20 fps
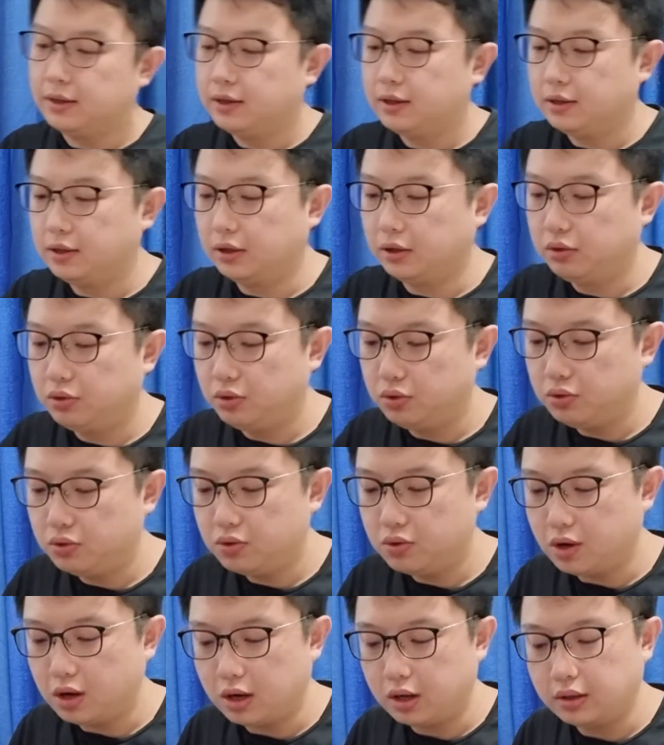the glue
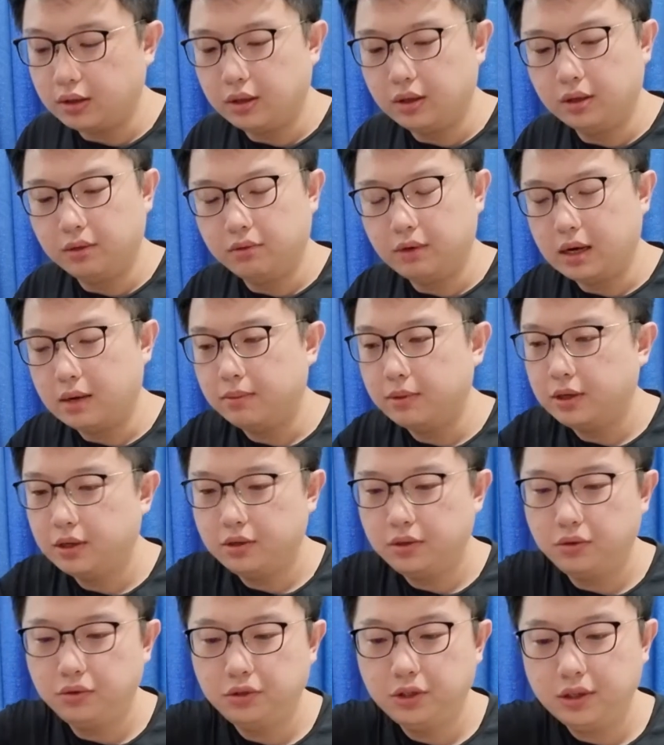on the rubber
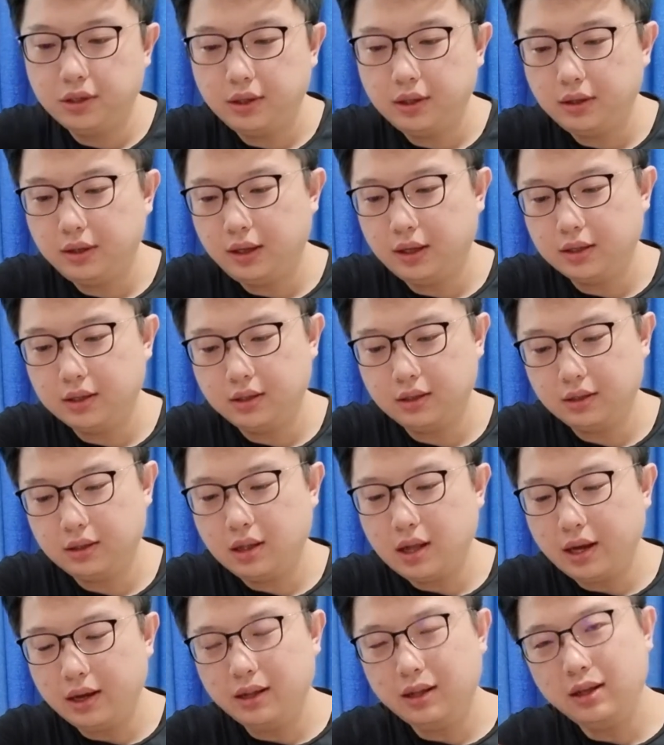usually takes
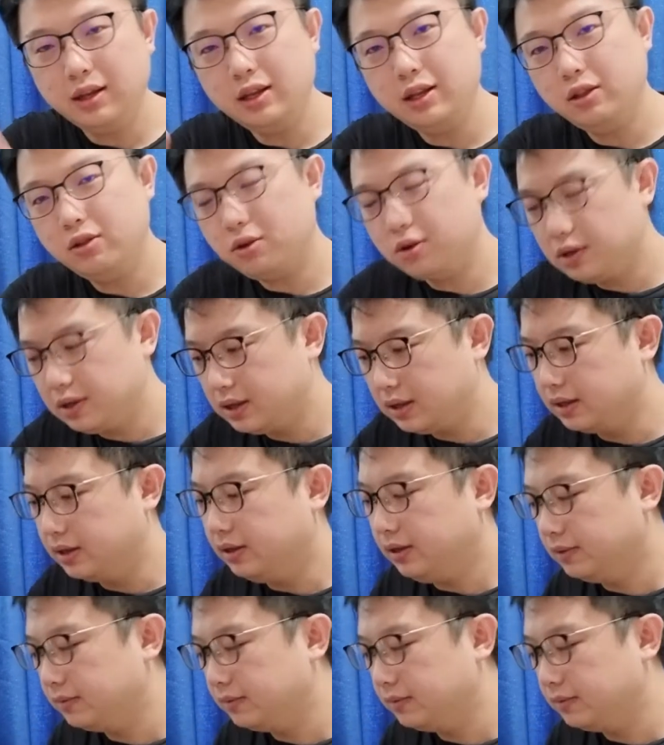slightly longer